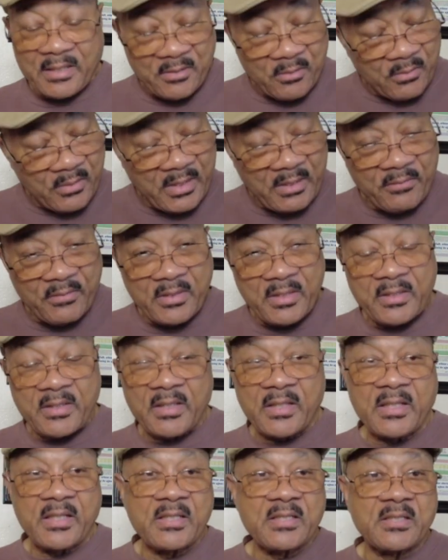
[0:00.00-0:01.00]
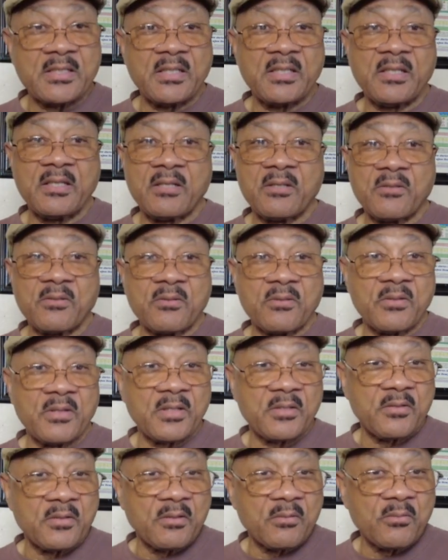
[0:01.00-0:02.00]
don't have anything against any other
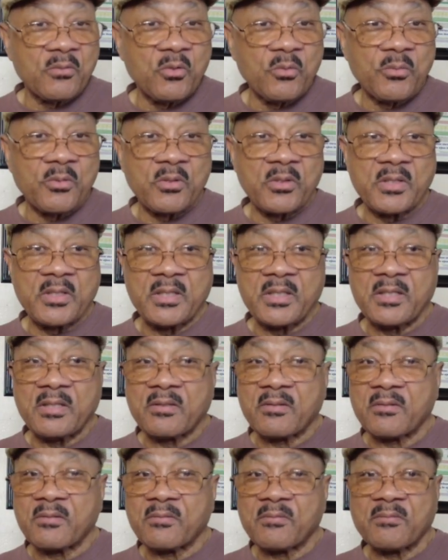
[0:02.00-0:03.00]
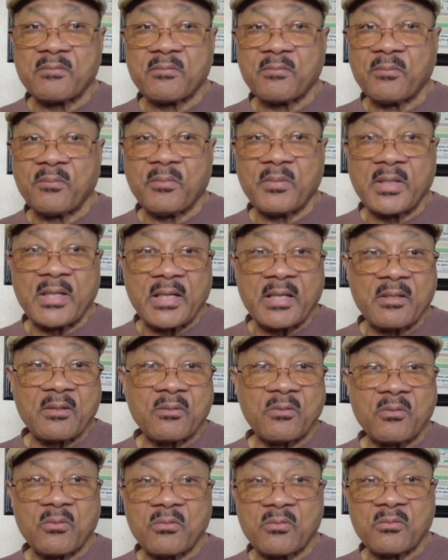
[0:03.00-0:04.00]
ethnic group or any other black
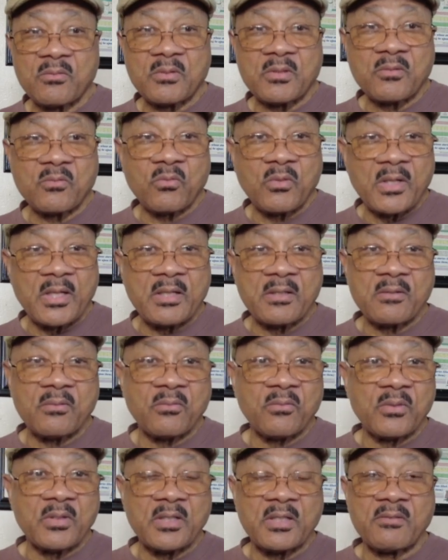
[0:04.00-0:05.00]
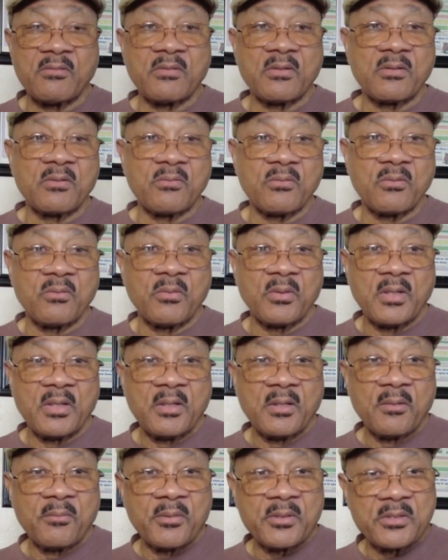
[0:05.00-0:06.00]
or white or whatever group,
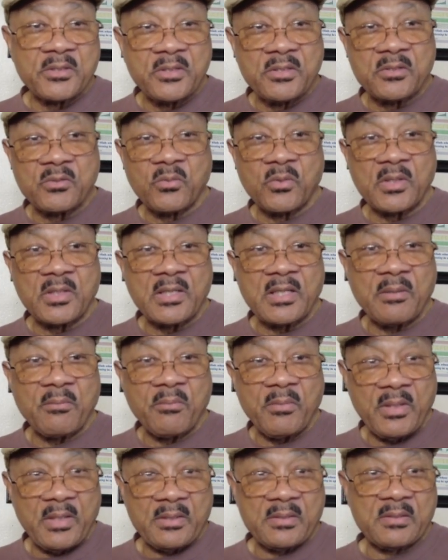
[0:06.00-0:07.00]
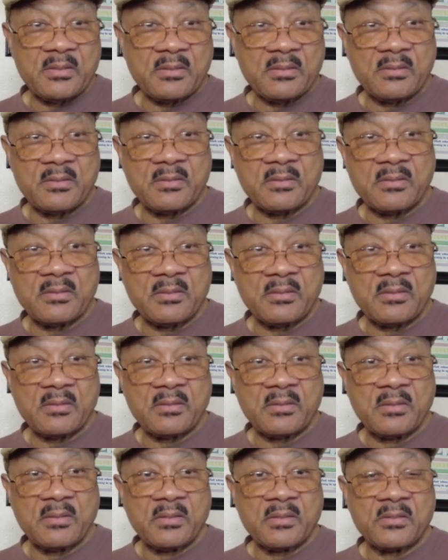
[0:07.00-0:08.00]
but she's the one I met.
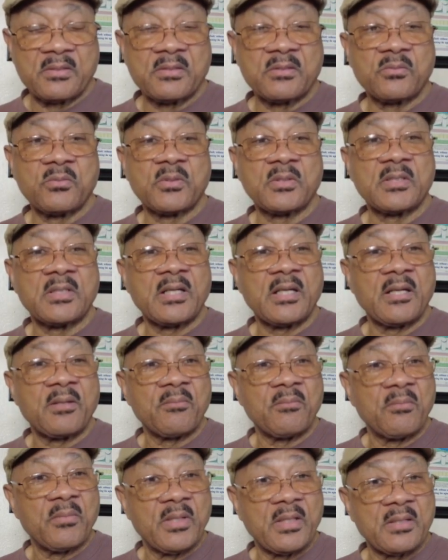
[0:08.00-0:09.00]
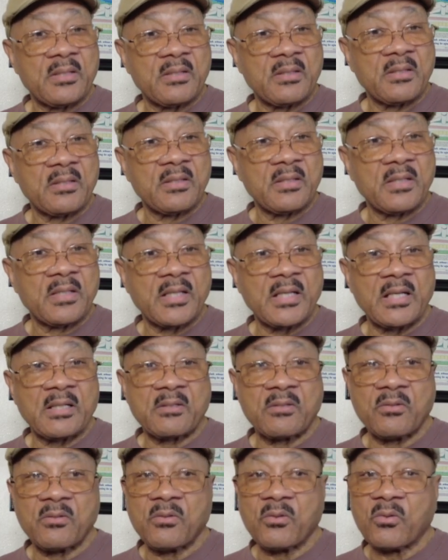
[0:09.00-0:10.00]
She's the one I met and got
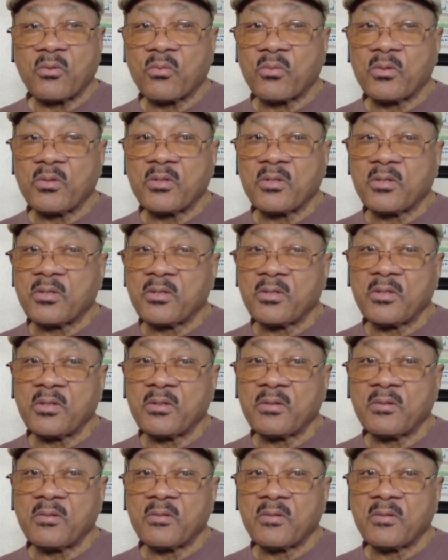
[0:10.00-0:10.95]
to know real good.